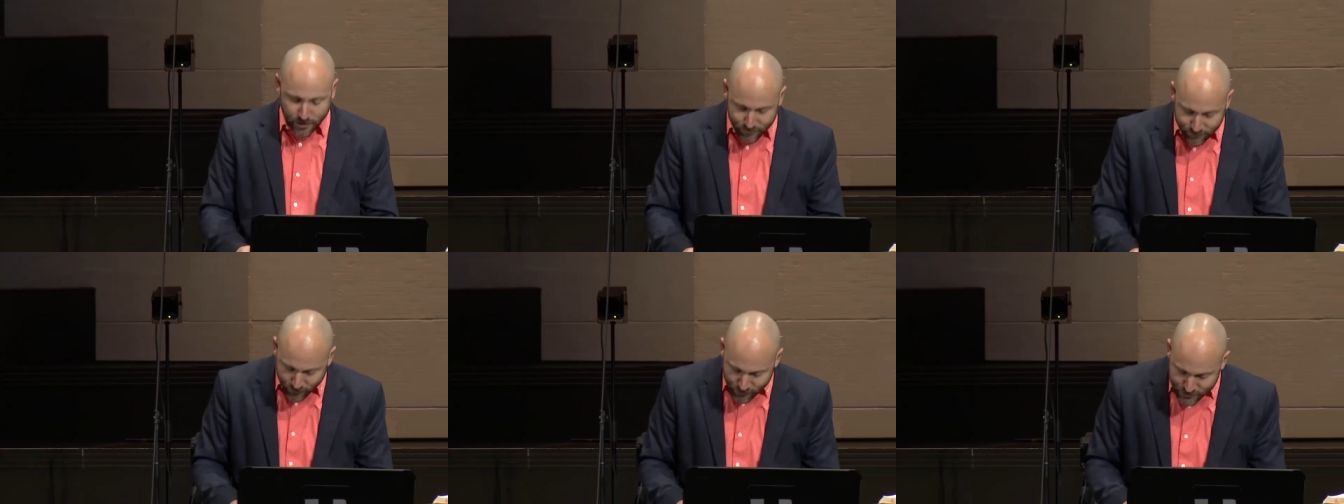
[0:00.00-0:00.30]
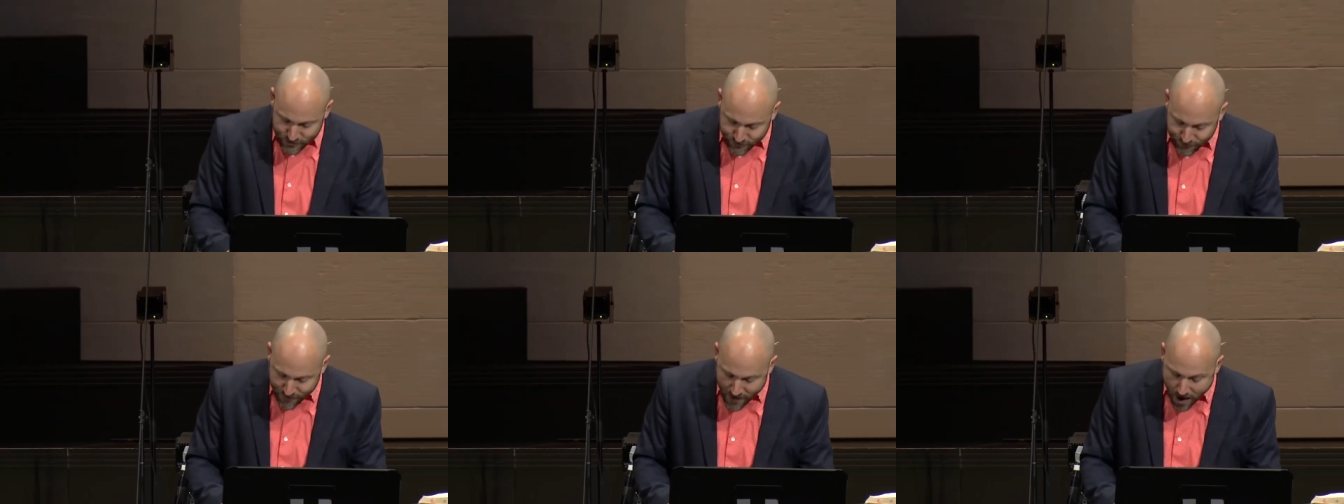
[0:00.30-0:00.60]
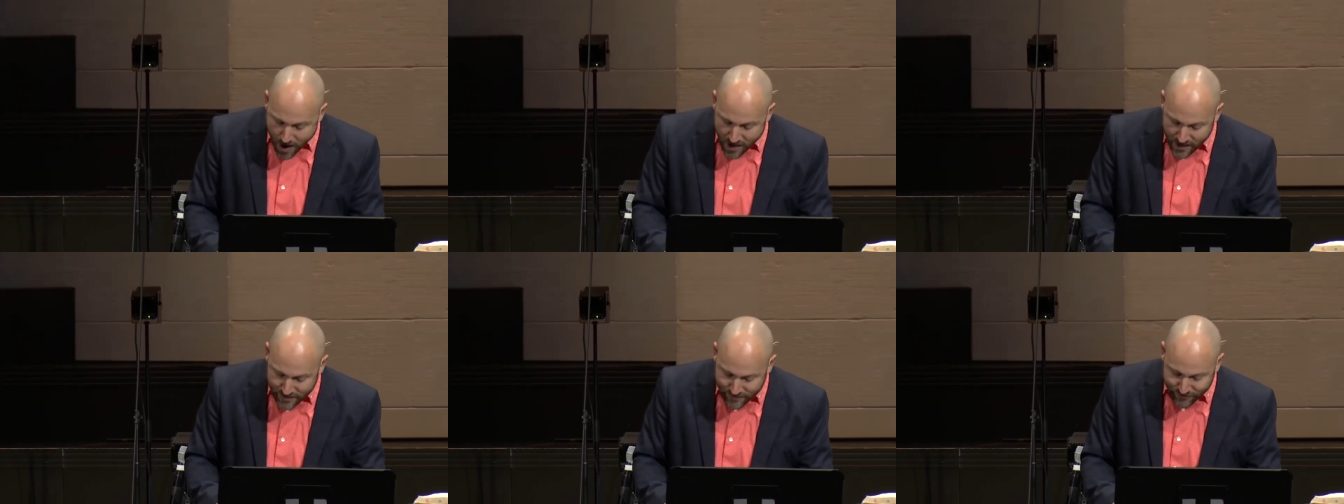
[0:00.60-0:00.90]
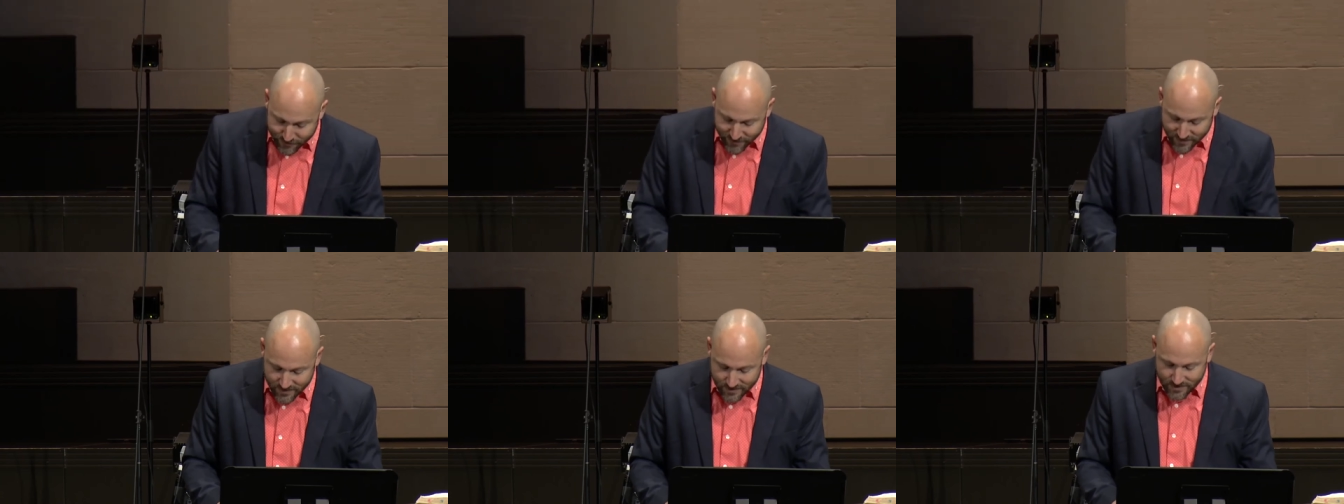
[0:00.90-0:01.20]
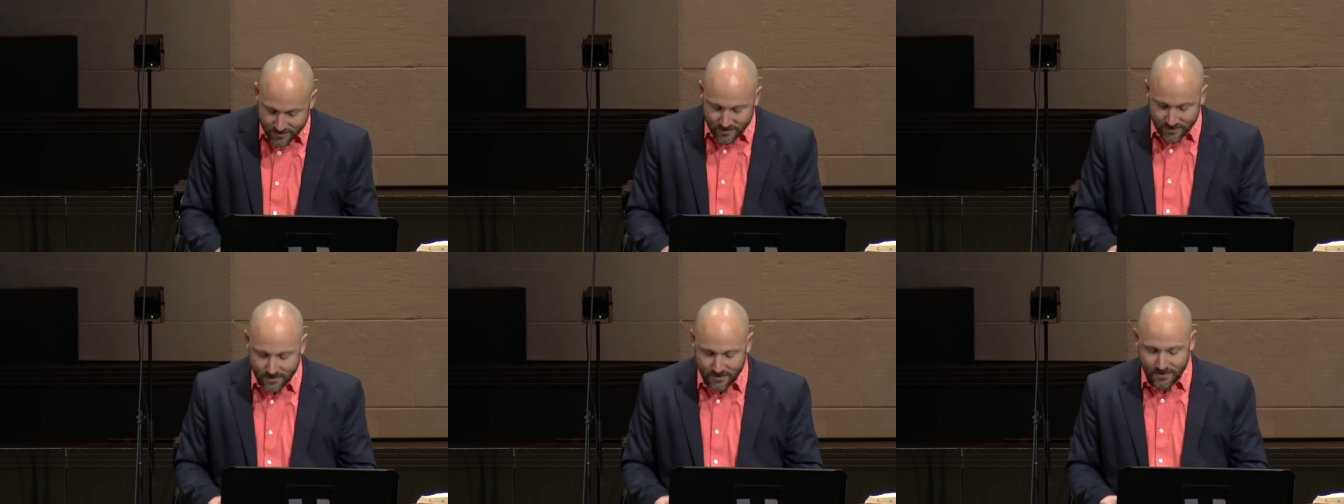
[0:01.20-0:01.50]
at verse 5.
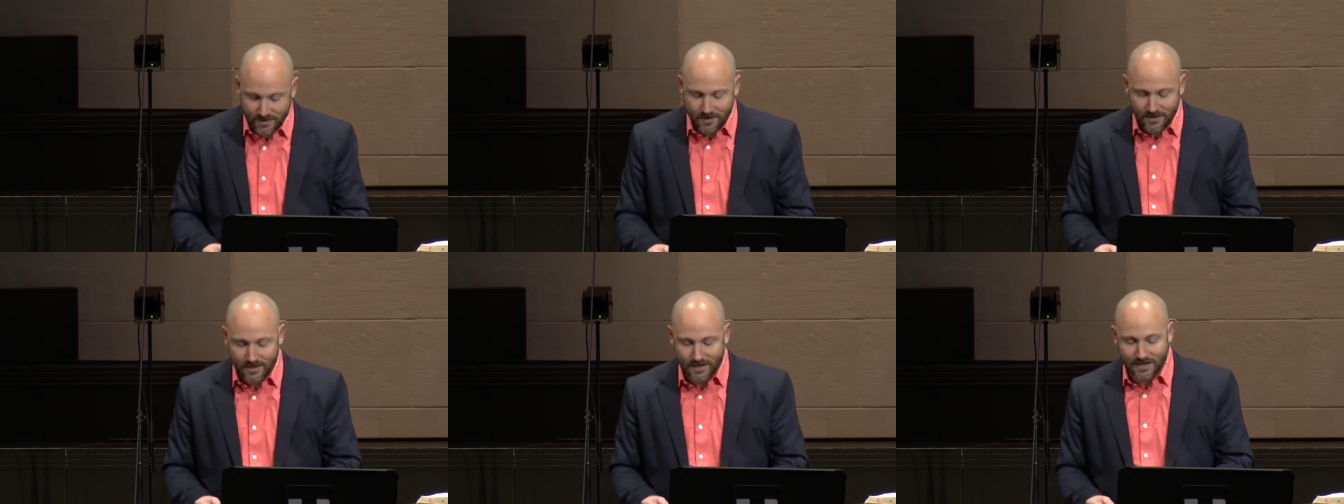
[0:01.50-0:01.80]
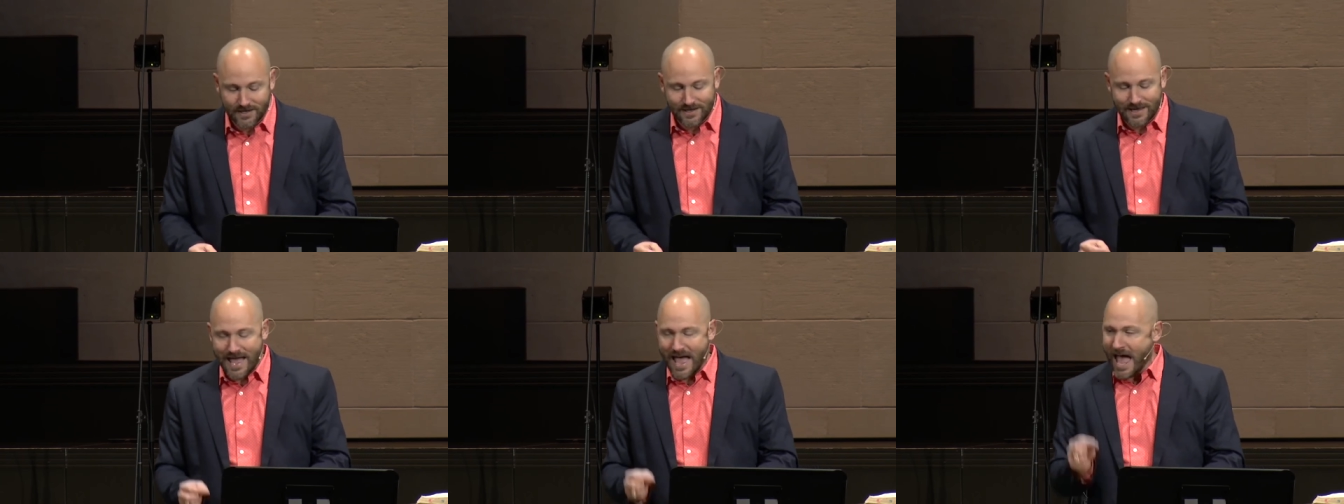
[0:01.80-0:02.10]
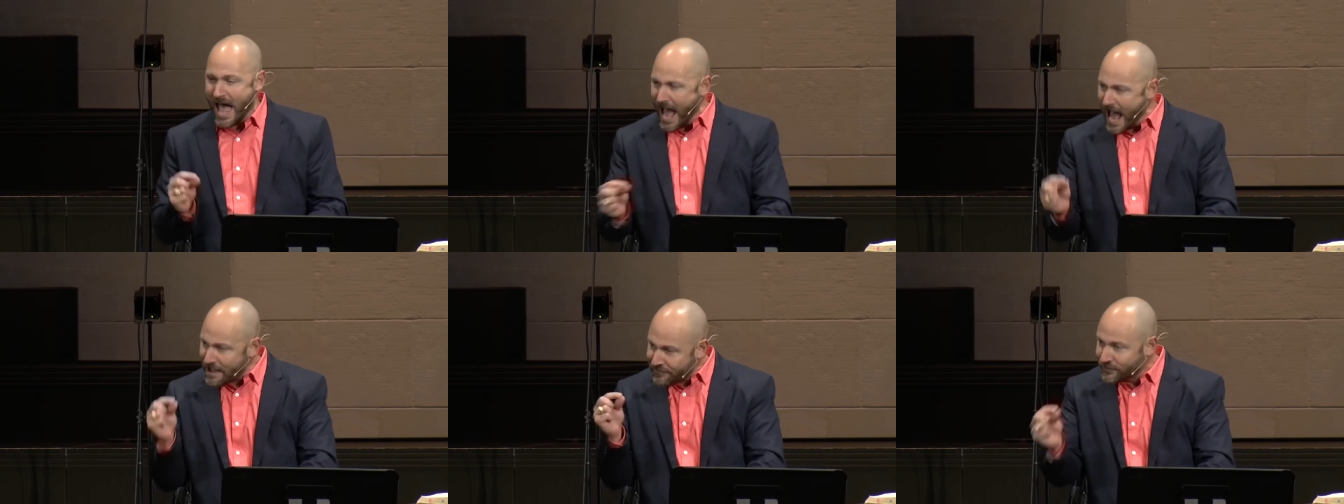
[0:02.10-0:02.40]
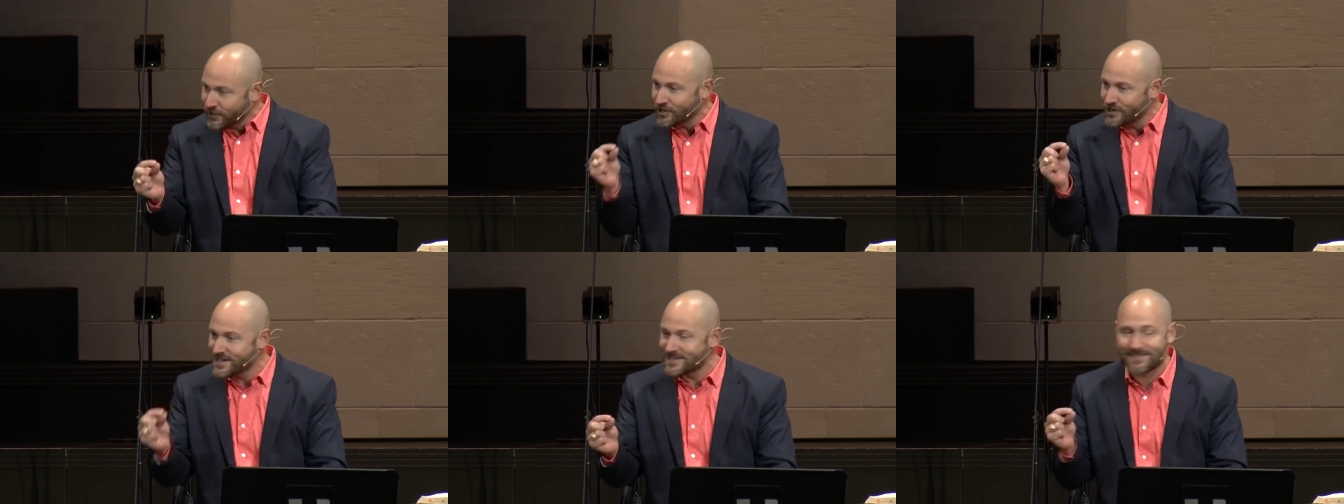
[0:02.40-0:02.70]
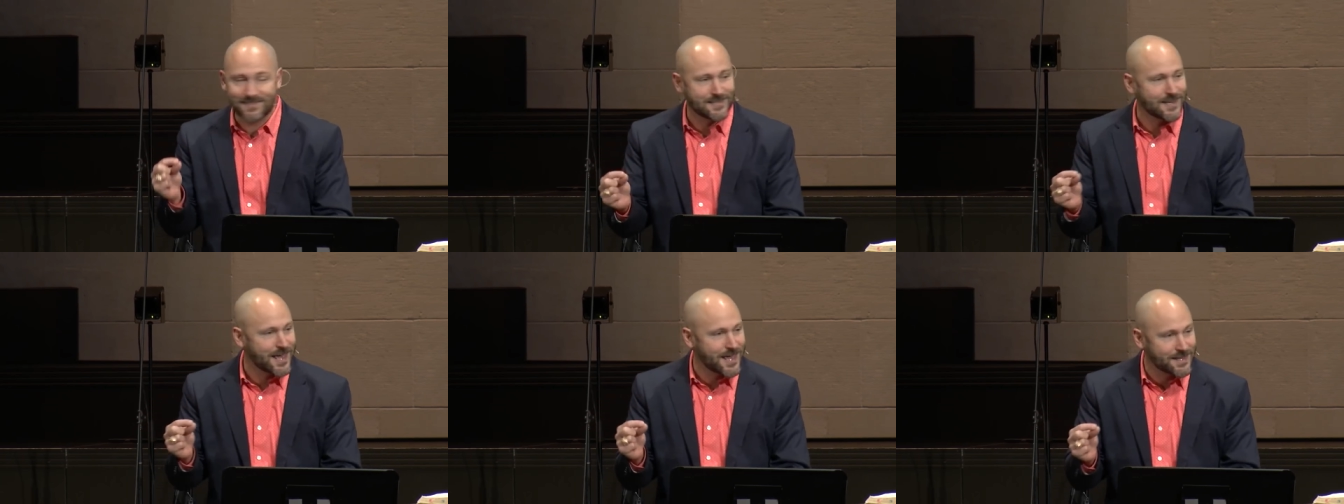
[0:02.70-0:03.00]
After it
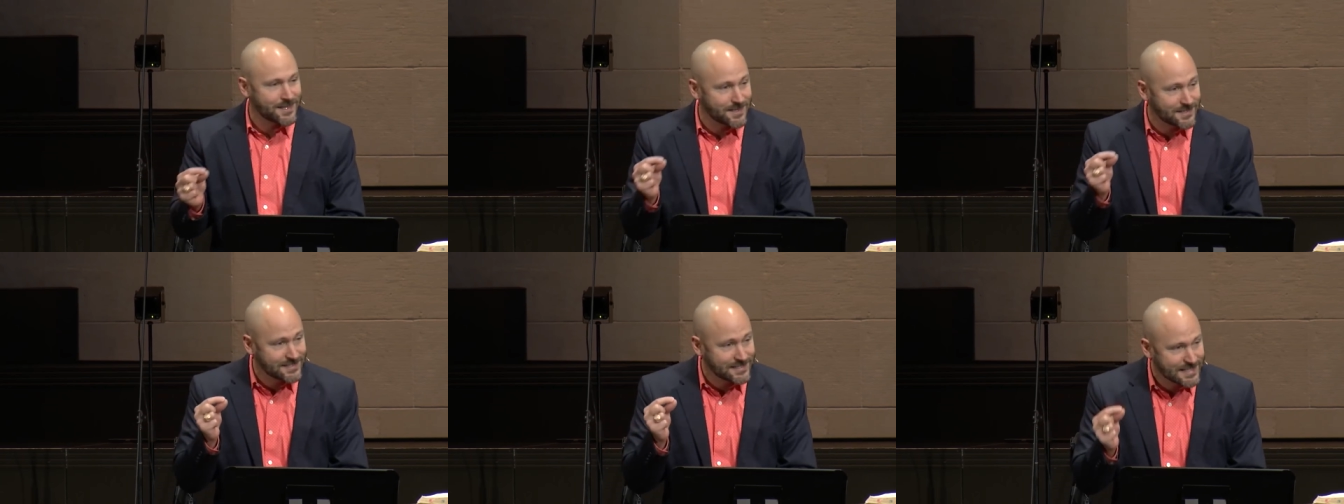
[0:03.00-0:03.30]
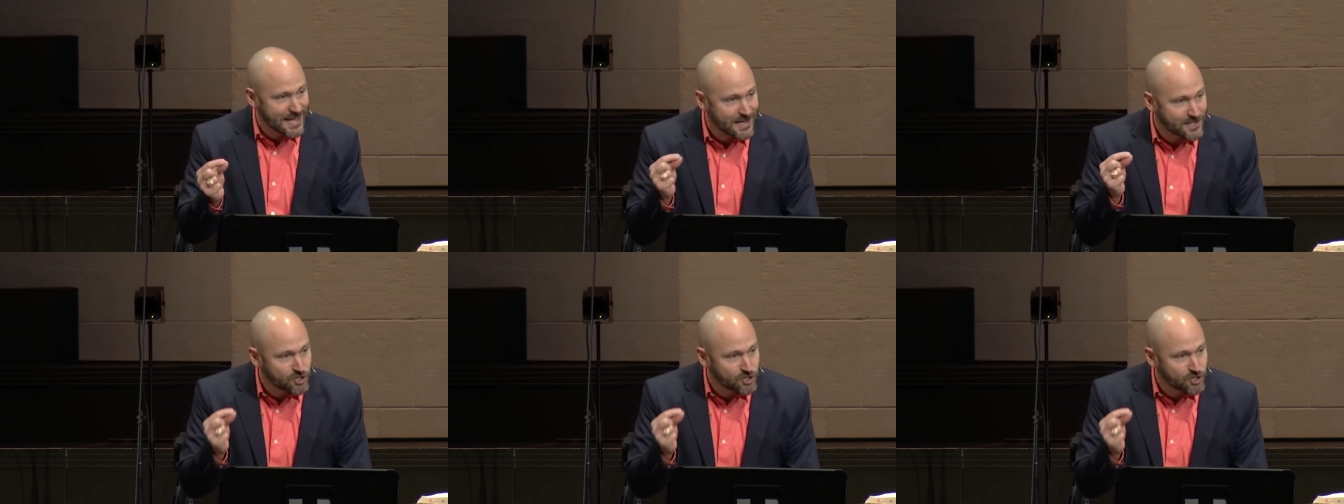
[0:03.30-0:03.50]
say, says